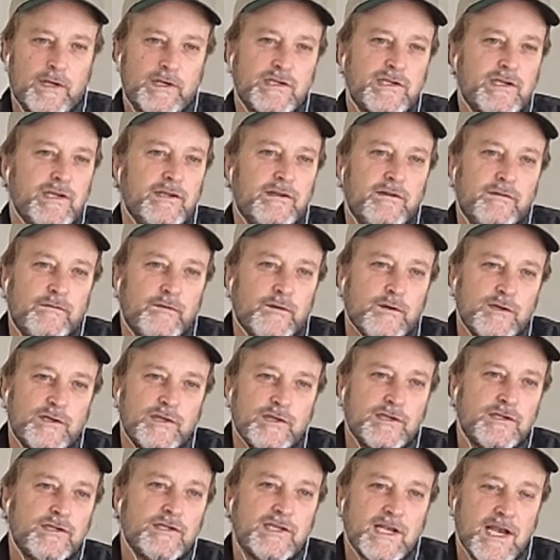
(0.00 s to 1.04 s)
risk in the
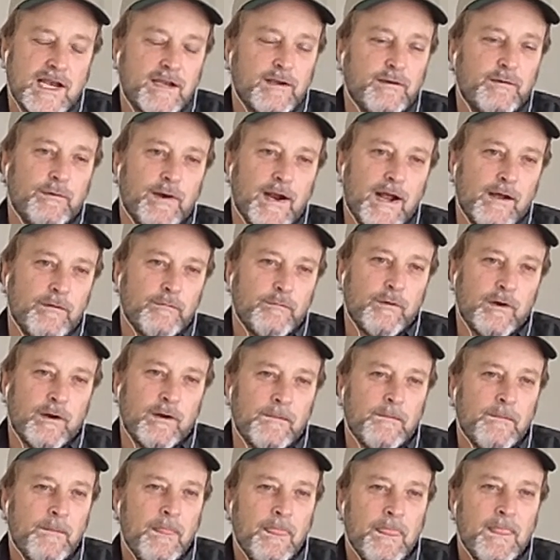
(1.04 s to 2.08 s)
first and second round
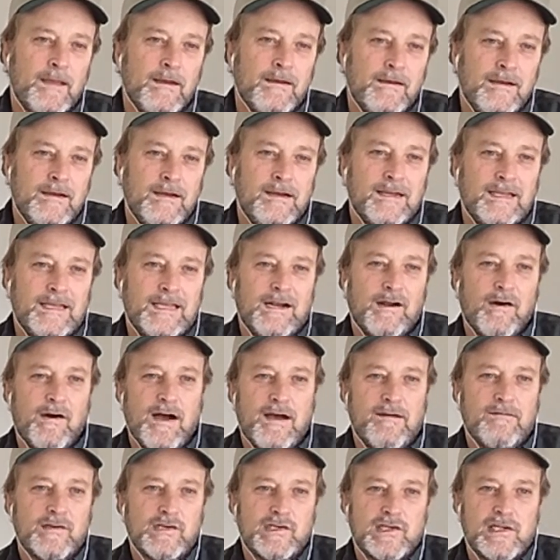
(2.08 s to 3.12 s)
where,
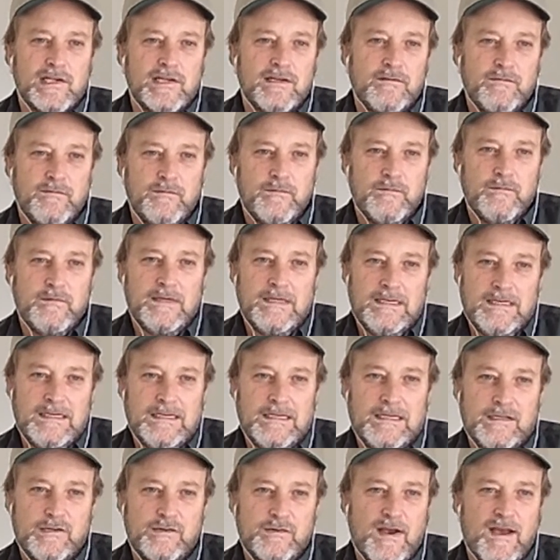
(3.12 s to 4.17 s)
obviously if
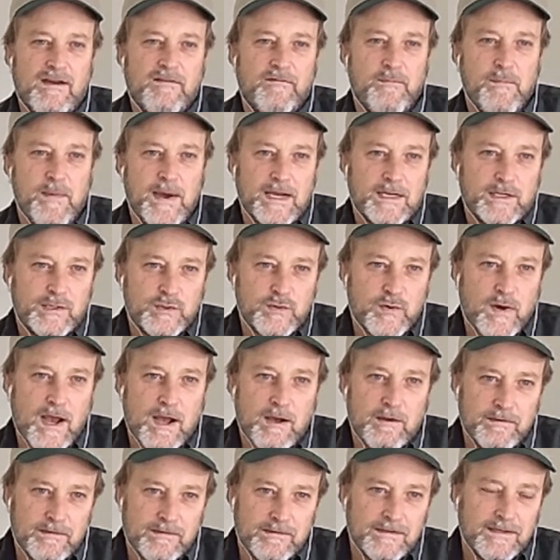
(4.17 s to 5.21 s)
you draft Mike
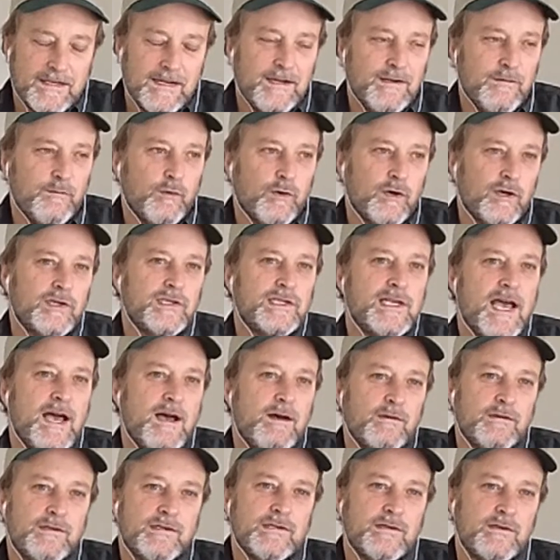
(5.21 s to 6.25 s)
Trout and then he works
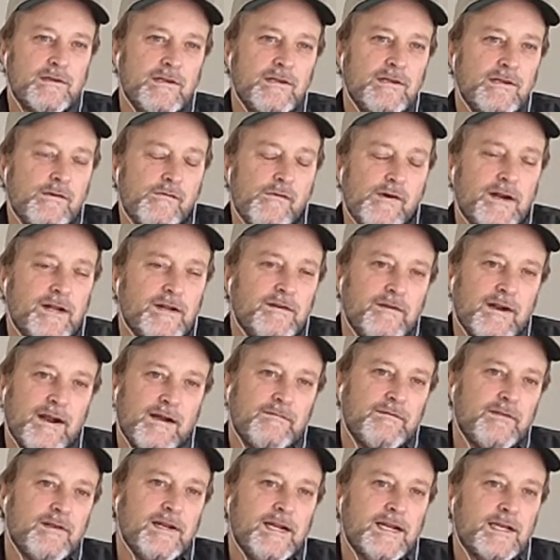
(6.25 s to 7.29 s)
out, so then you want to
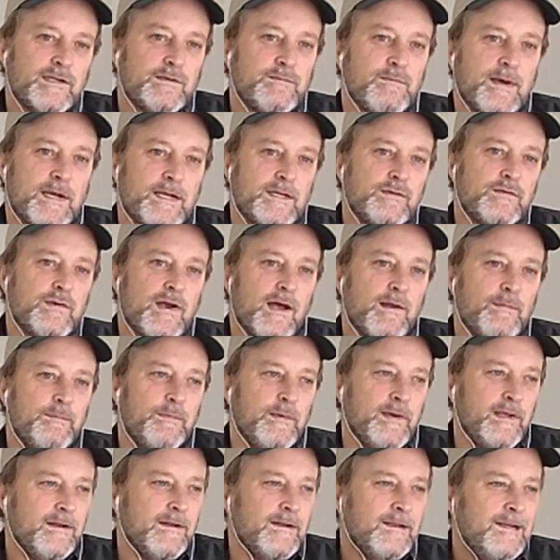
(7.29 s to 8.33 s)
draft the next Mike
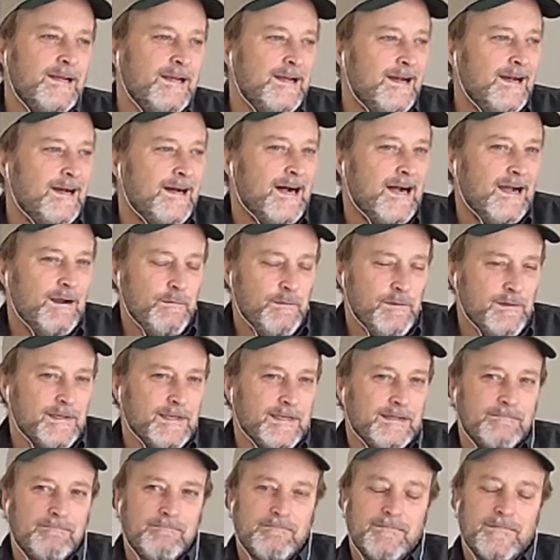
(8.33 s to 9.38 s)
Trout. But I
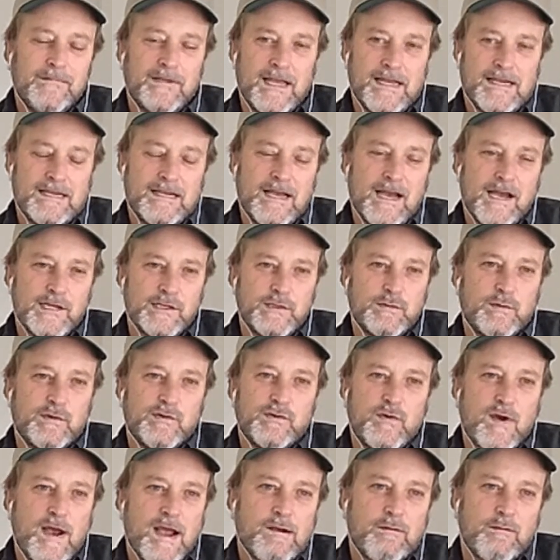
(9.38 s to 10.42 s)
really like guys
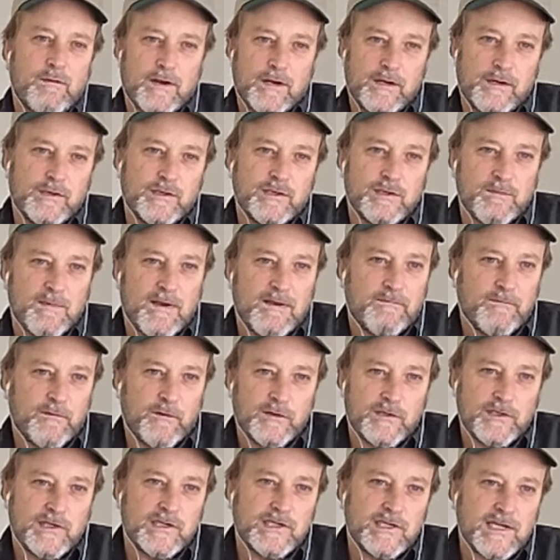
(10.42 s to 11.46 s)
with track records in my
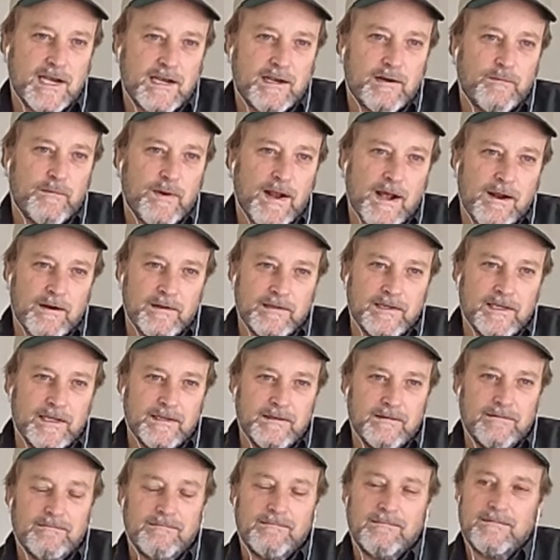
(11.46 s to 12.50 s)
first and second round, and
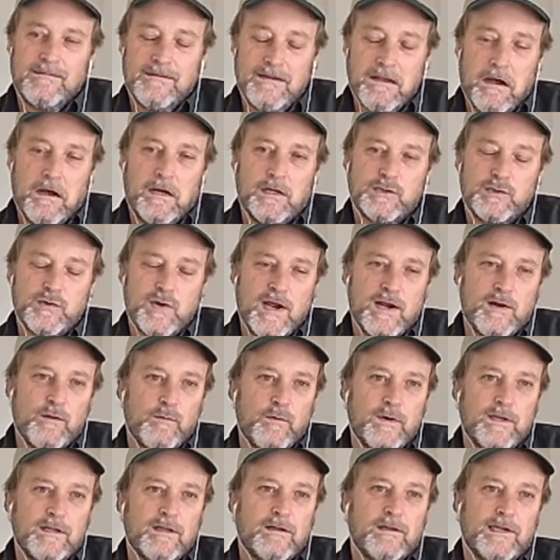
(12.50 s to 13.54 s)
then I'll try to
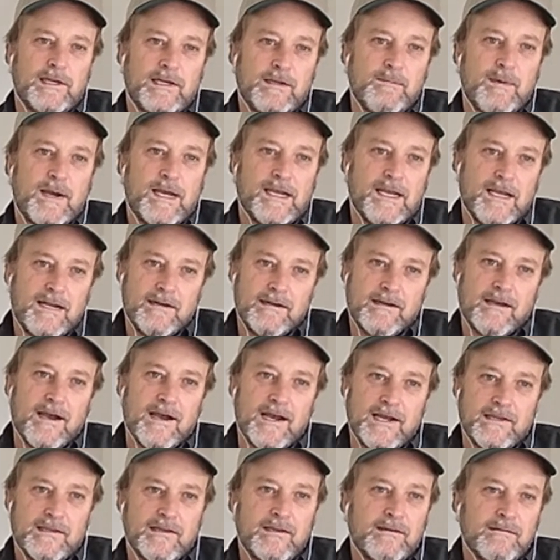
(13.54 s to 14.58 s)
win the league by getting a
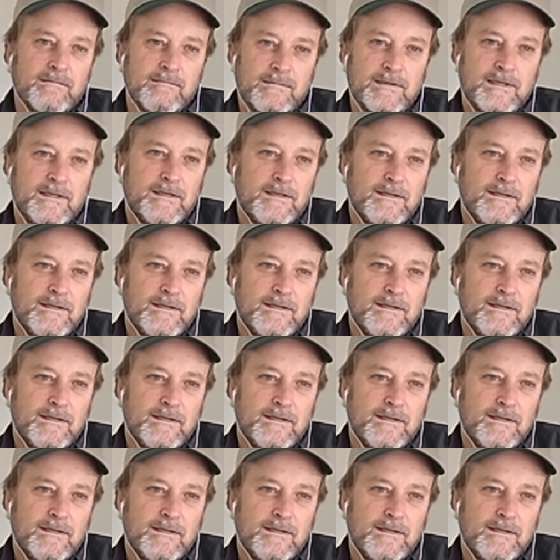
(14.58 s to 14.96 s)
guy in the